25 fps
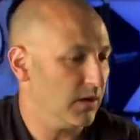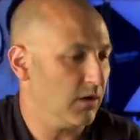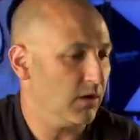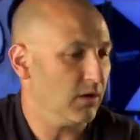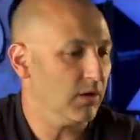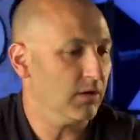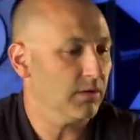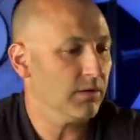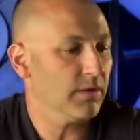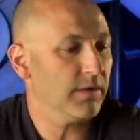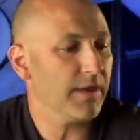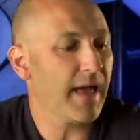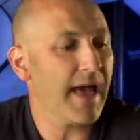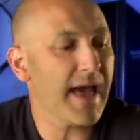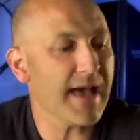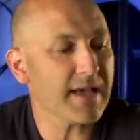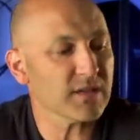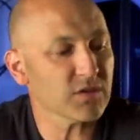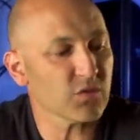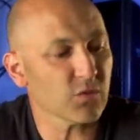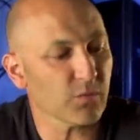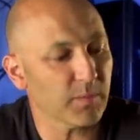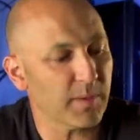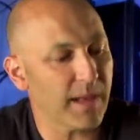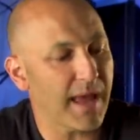On the
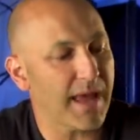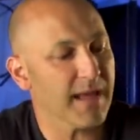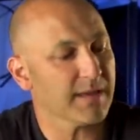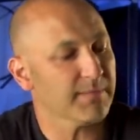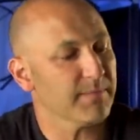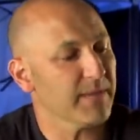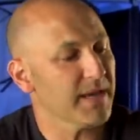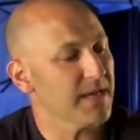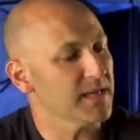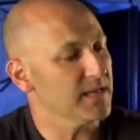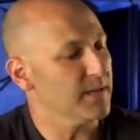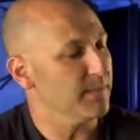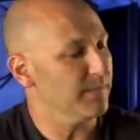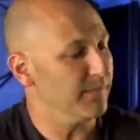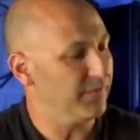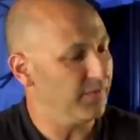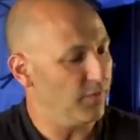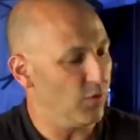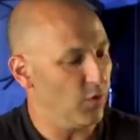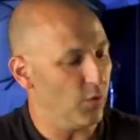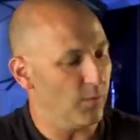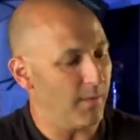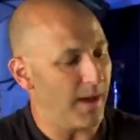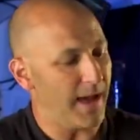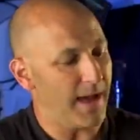Hasselblad medium
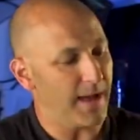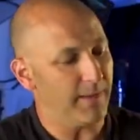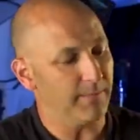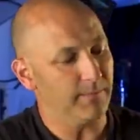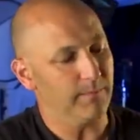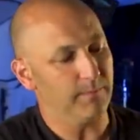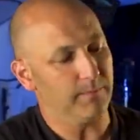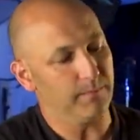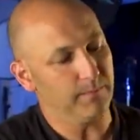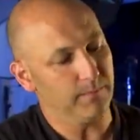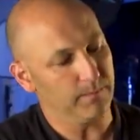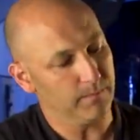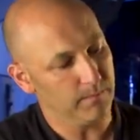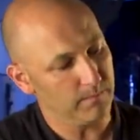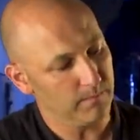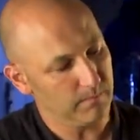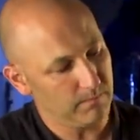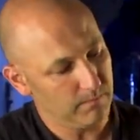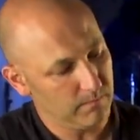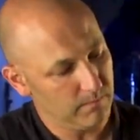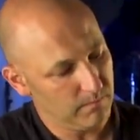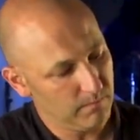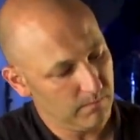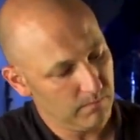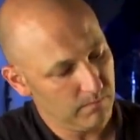format,
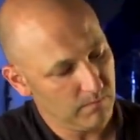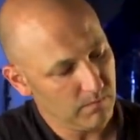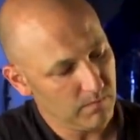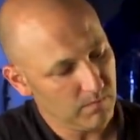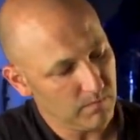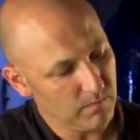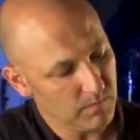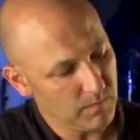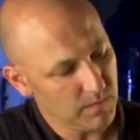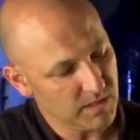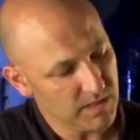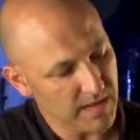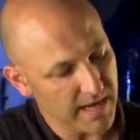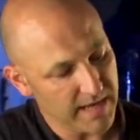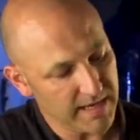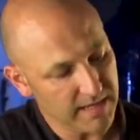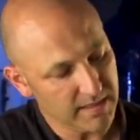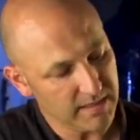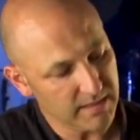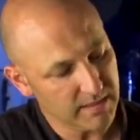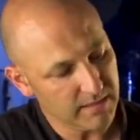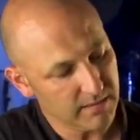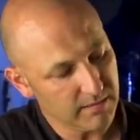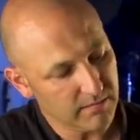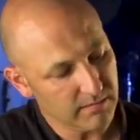
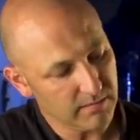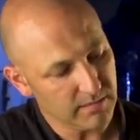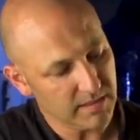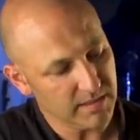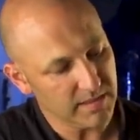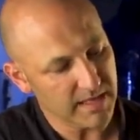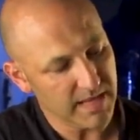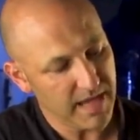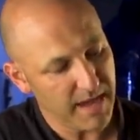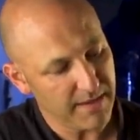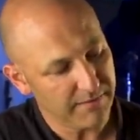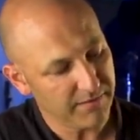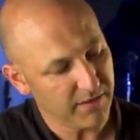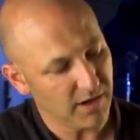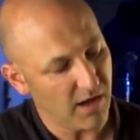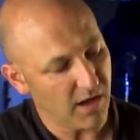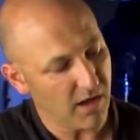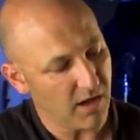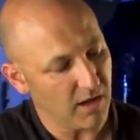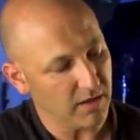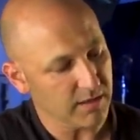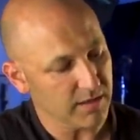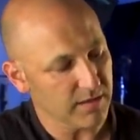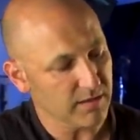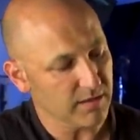takes a CF
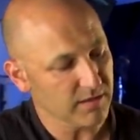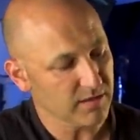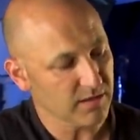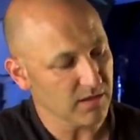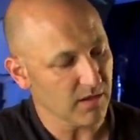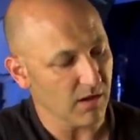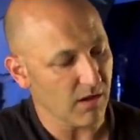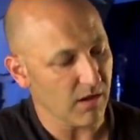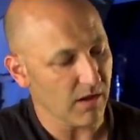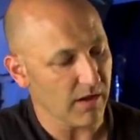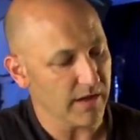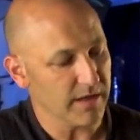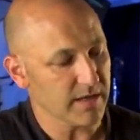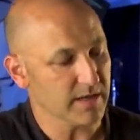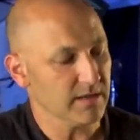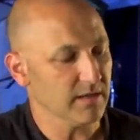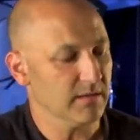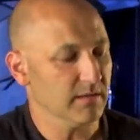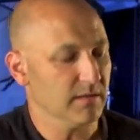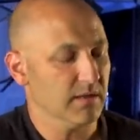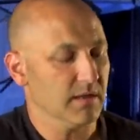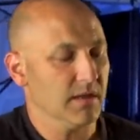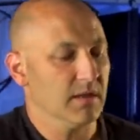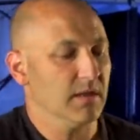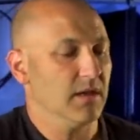card in the side.
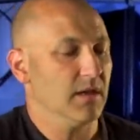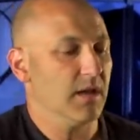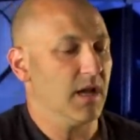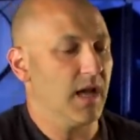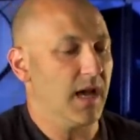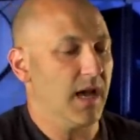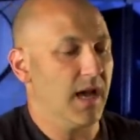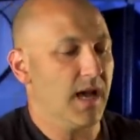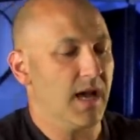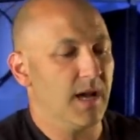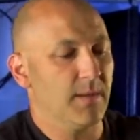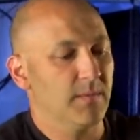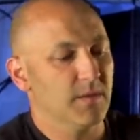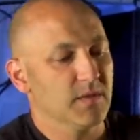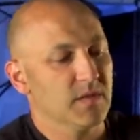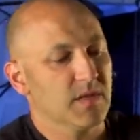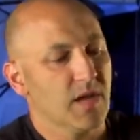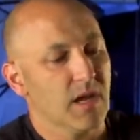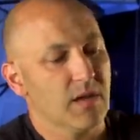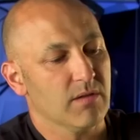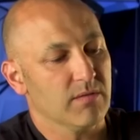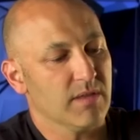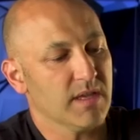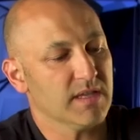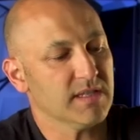
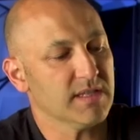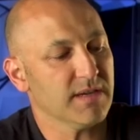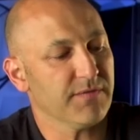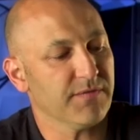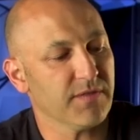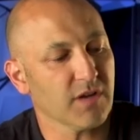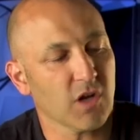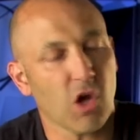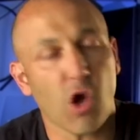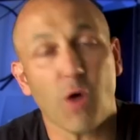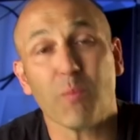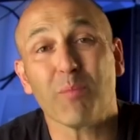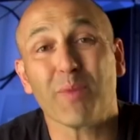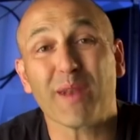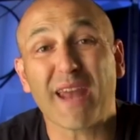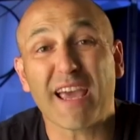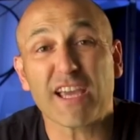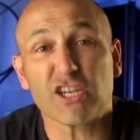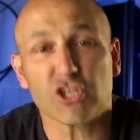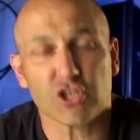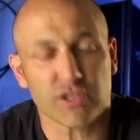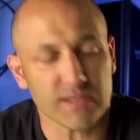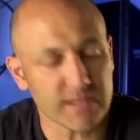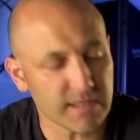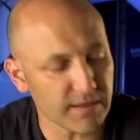So there's different
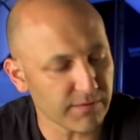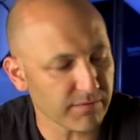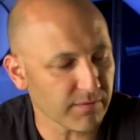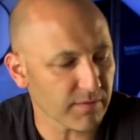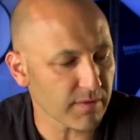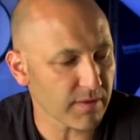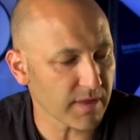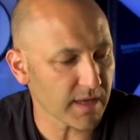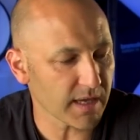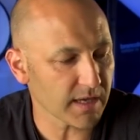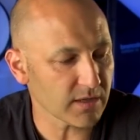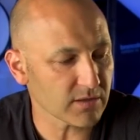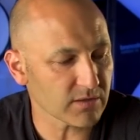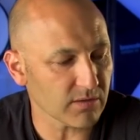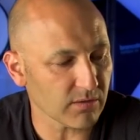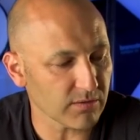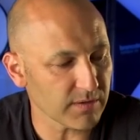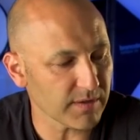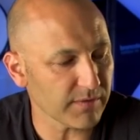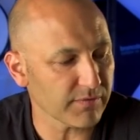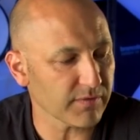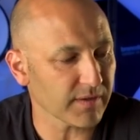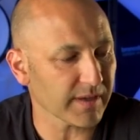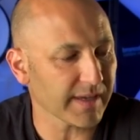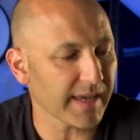combinations, different things on
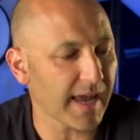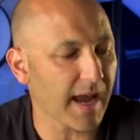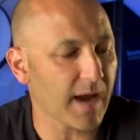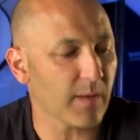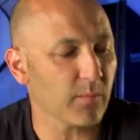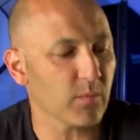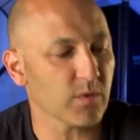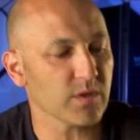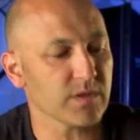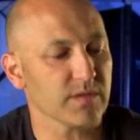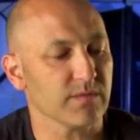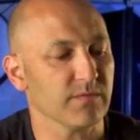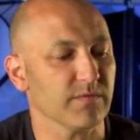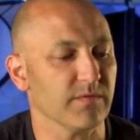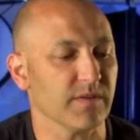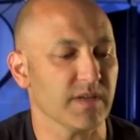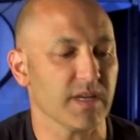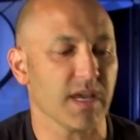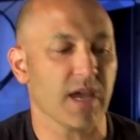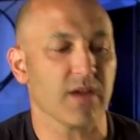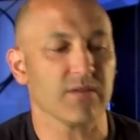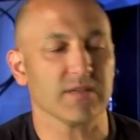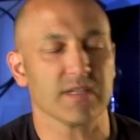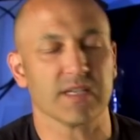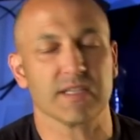different cameras and
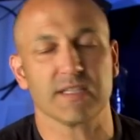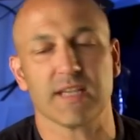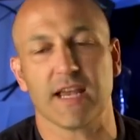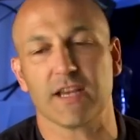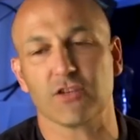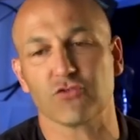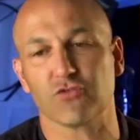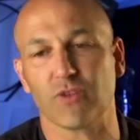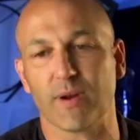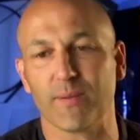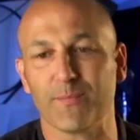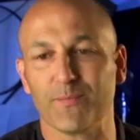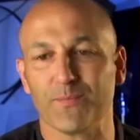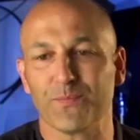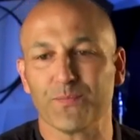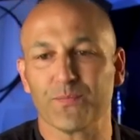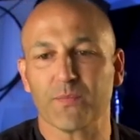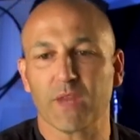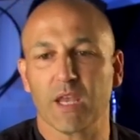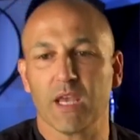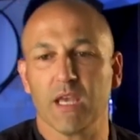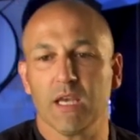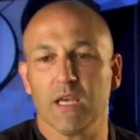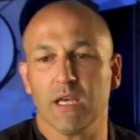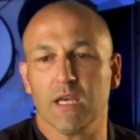videos, etc.
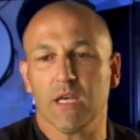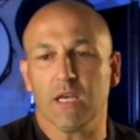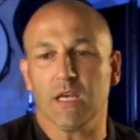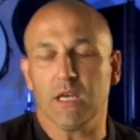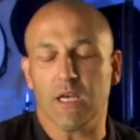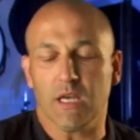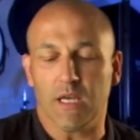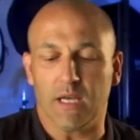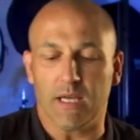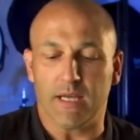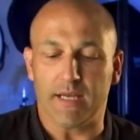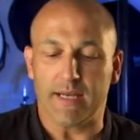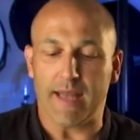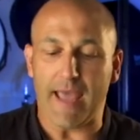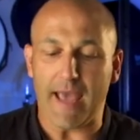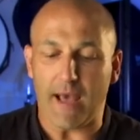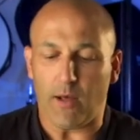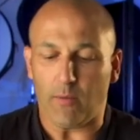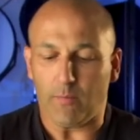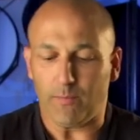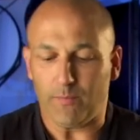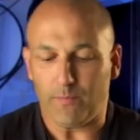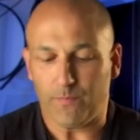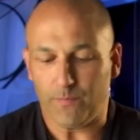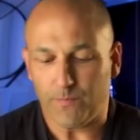
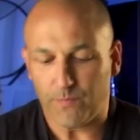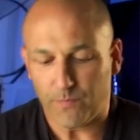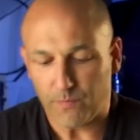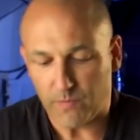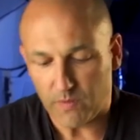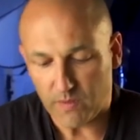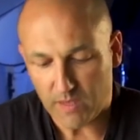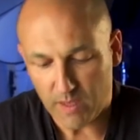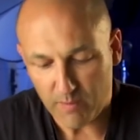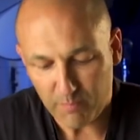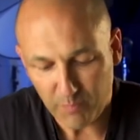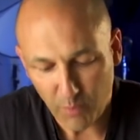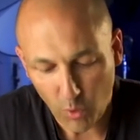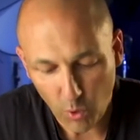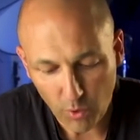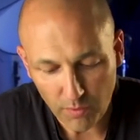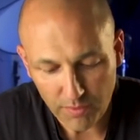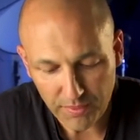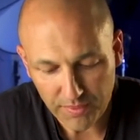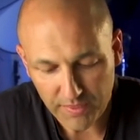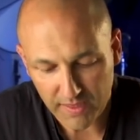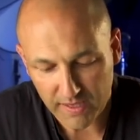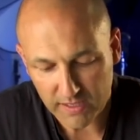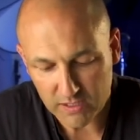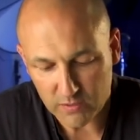Now, the
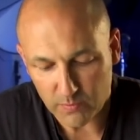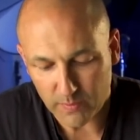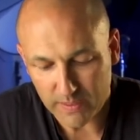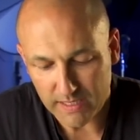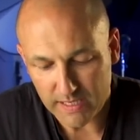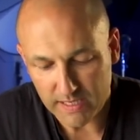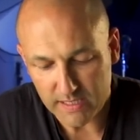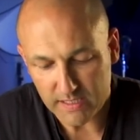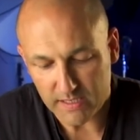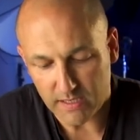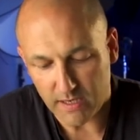important things we need